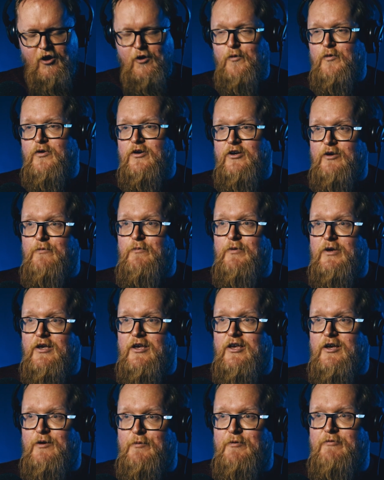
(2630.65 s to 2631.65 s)
oh, can
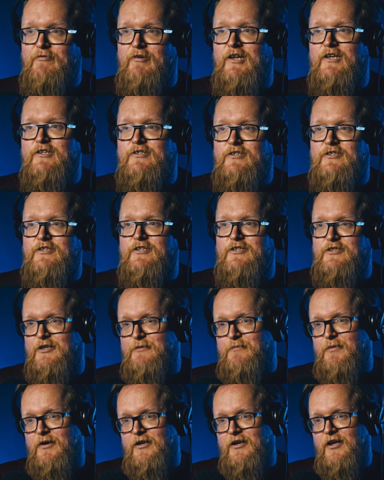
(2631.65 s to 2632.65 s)
we release a
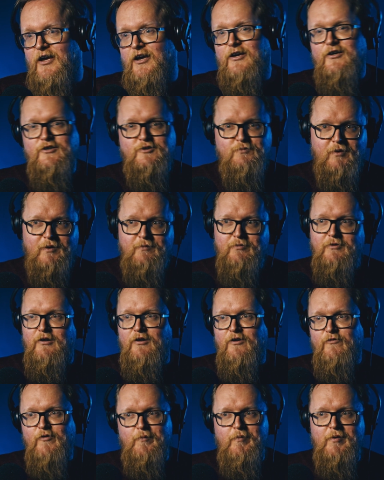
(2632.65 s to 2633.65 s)
16:9 because
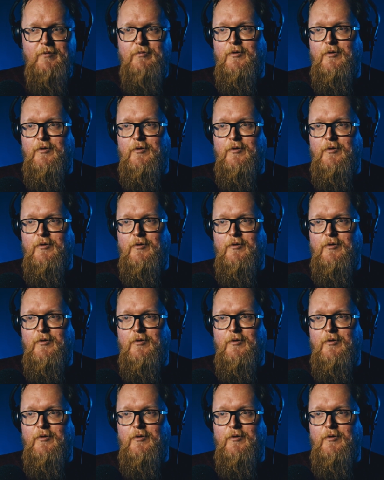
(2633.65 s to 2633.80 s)
people will love it.